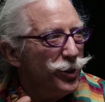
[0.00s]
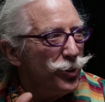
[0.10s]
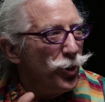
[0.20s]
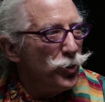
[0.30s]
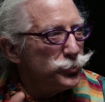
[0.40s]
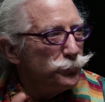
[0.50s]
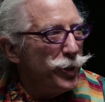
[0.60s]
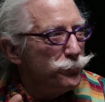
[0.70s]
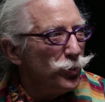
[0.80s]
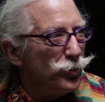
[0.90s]
those
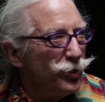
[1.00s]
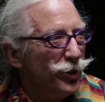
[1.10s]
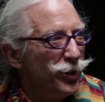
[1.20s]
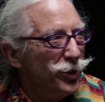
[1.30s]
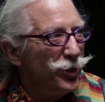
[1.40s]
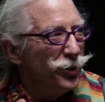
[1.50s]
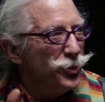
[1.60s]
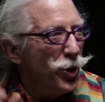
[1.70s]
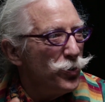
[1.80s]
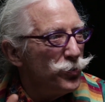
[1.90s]
people
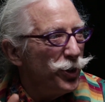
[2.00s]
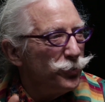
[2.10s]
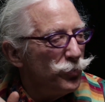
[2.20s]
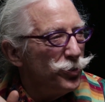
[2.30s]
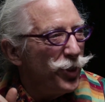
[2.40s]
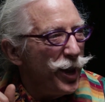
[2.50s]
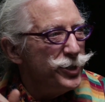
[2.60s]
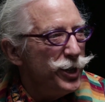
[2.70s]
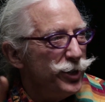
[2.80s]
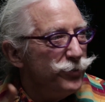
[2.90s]
know that they
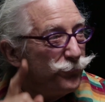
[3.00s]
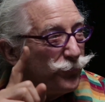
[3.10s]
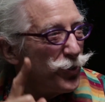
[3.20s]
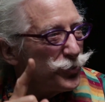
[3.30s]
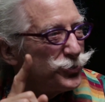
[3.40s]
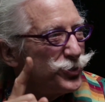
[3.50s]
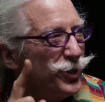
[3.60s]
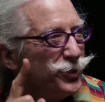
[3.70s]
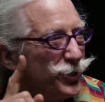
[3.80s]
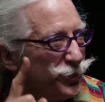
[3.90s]
need first
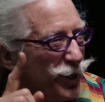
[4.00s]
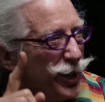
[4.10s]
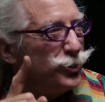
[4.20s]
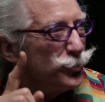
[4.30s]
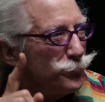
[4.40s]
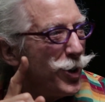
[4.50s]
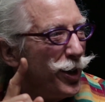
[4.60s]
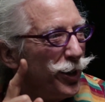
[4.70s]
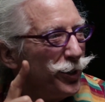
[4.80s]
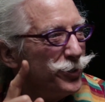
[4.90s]
to take your
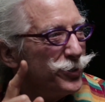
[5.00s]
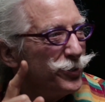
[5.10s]
mind,